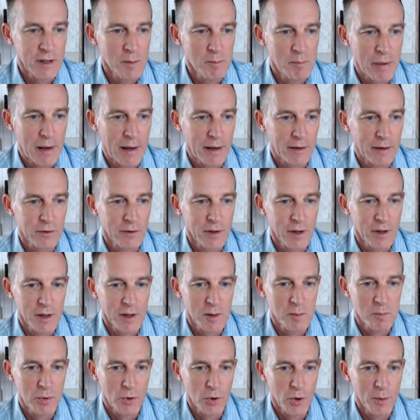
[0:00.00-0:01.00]
impact on
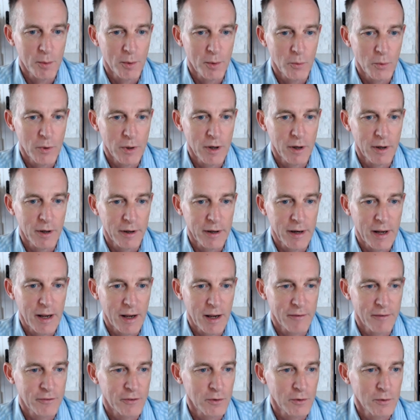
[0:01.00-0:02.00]
unemployment, we are going to
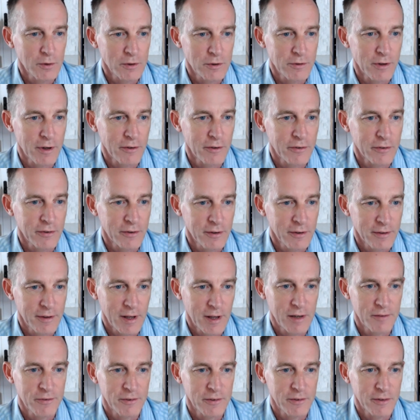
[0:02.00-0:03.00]
have to address the
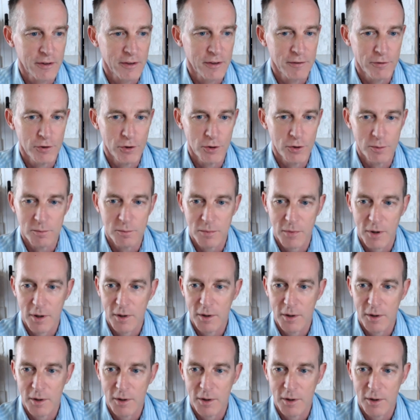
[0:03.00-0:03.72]
elephant in the room,